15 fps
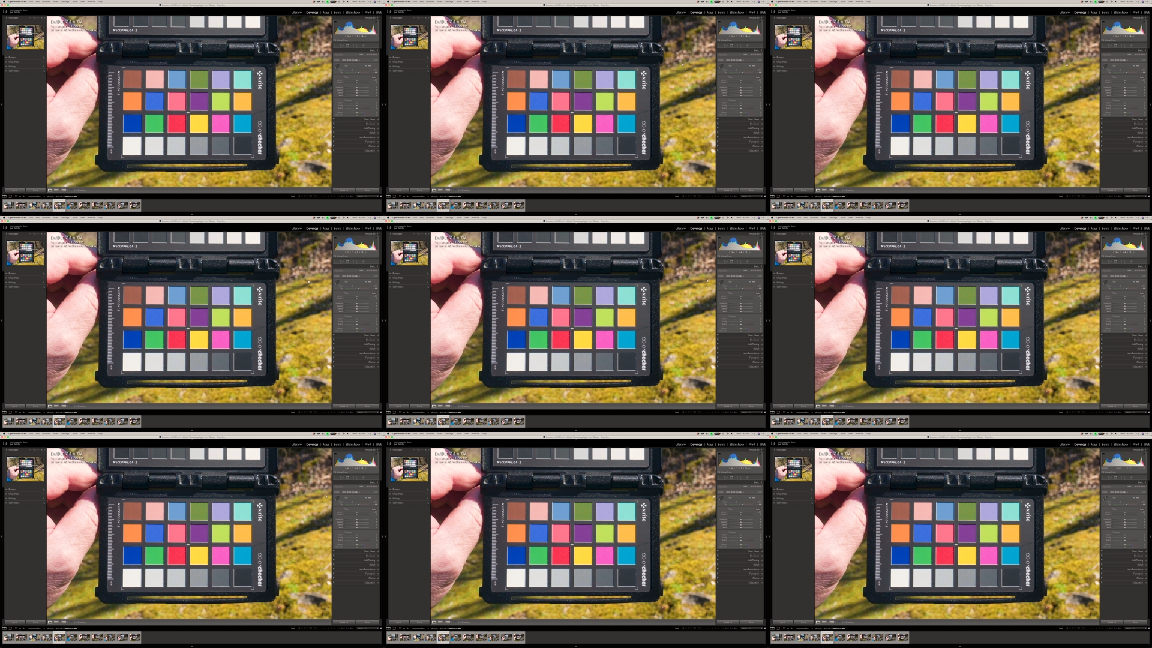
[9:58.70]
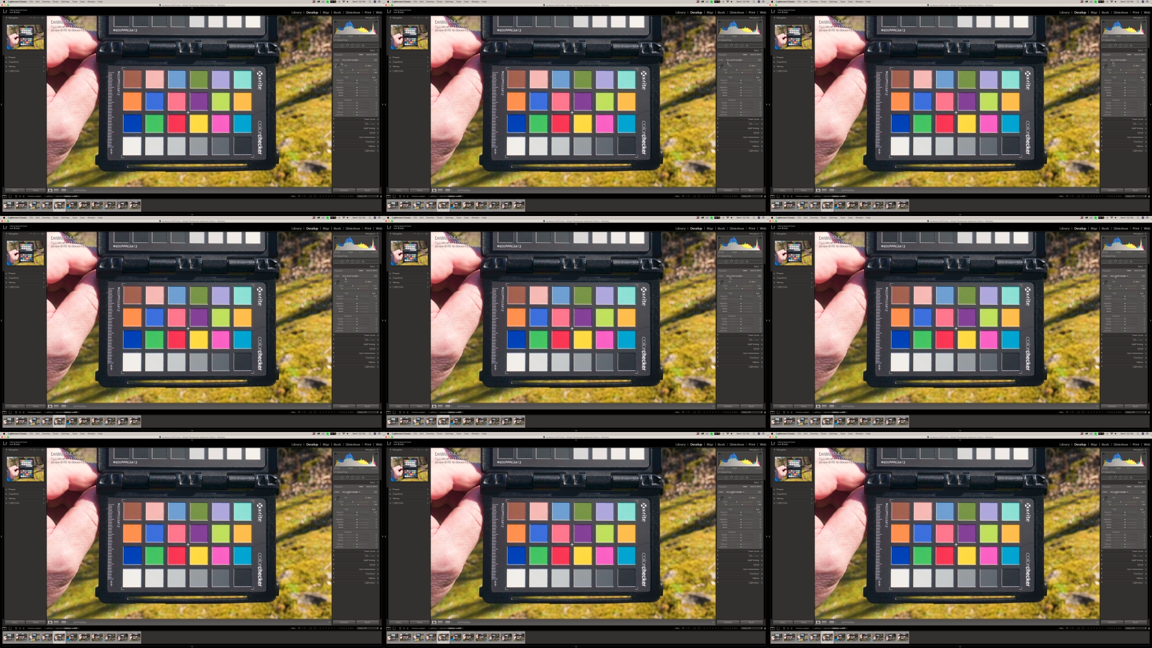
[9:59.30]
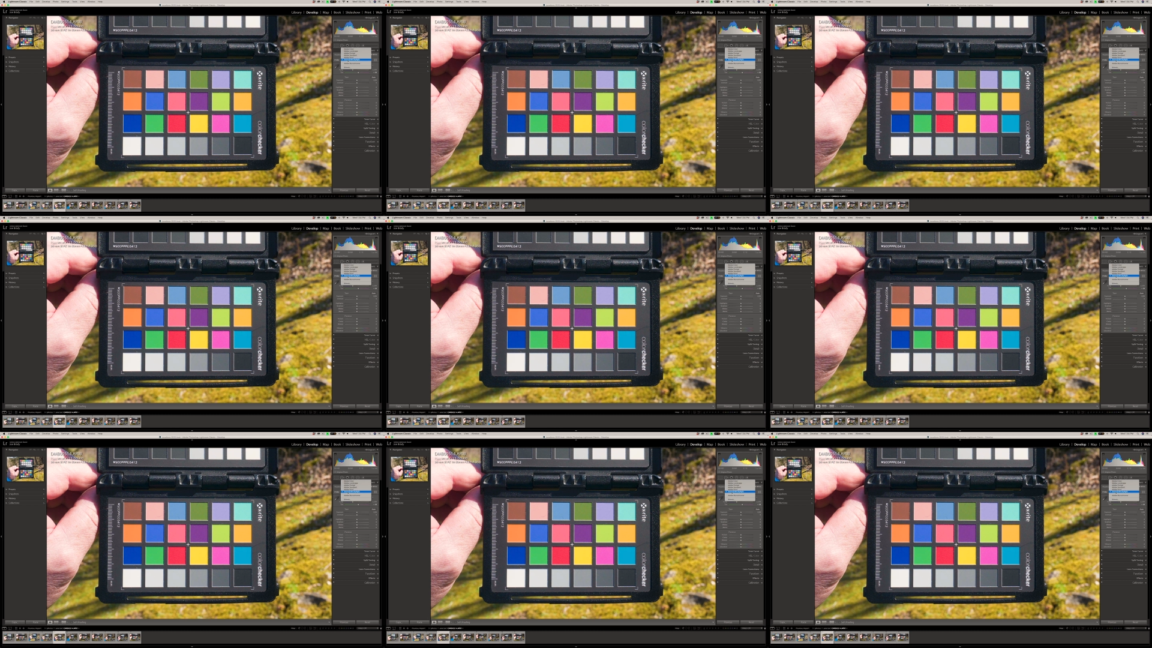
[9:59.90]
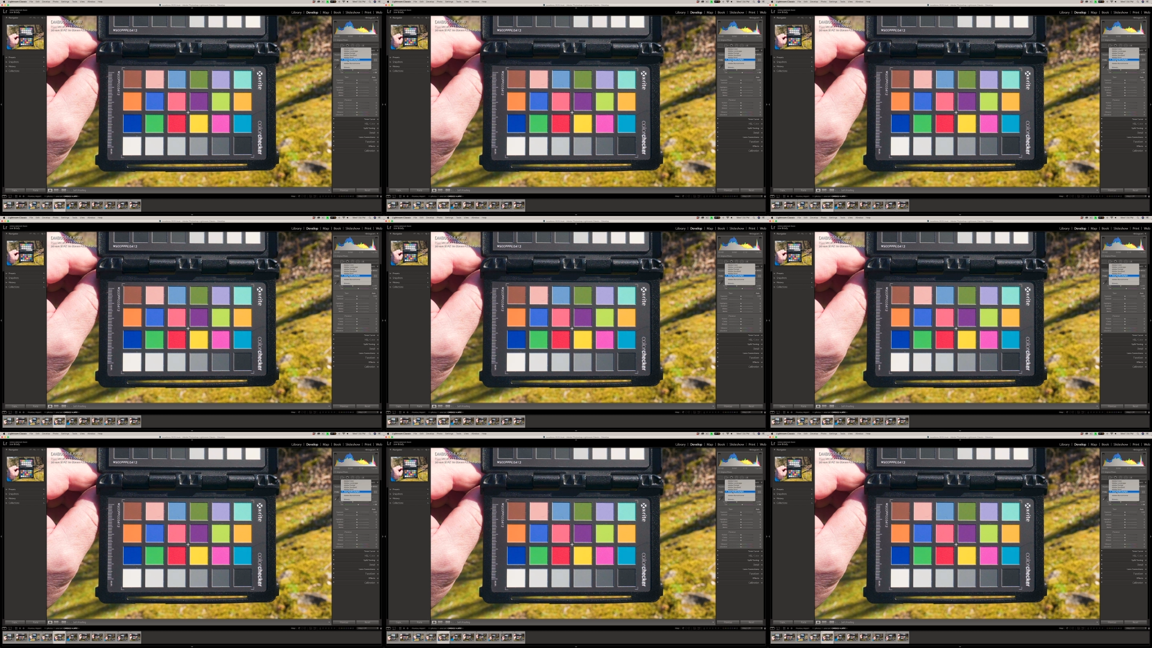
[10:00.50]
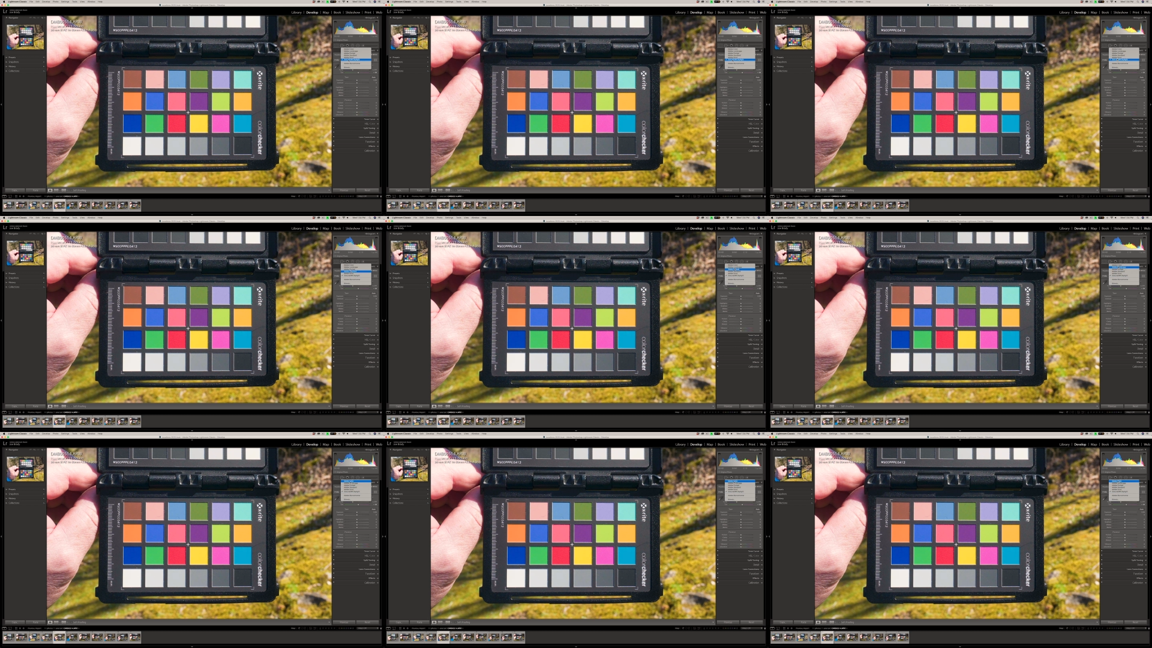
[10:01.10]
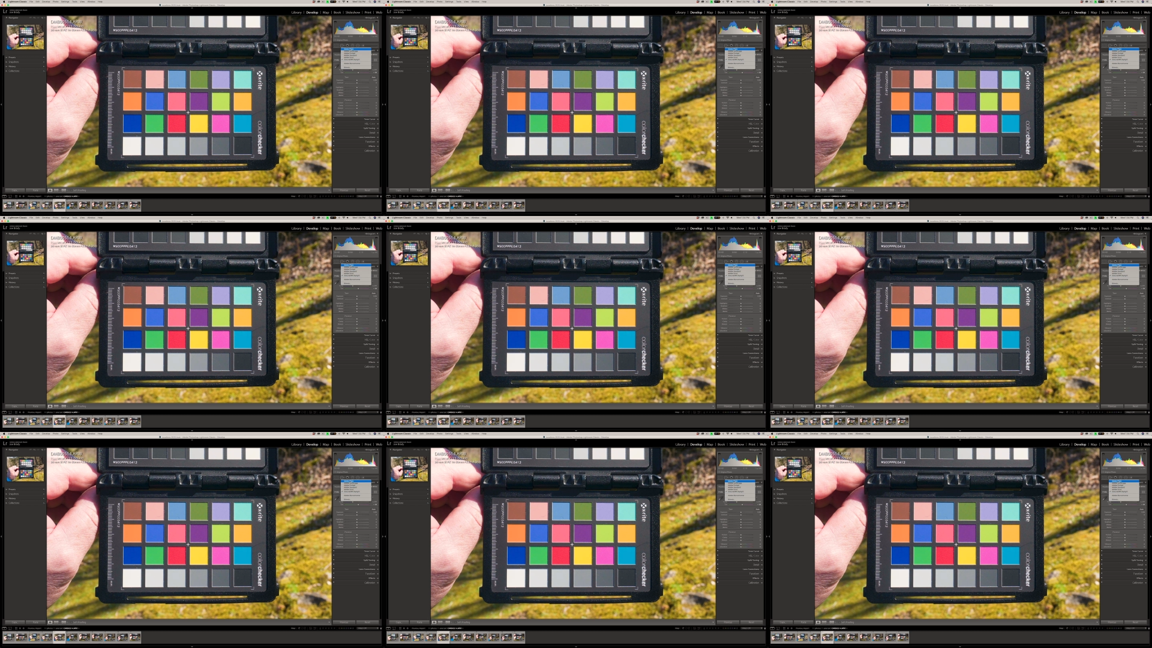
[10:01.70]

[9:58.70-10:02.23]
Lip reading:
Nobody's mouth can be seen.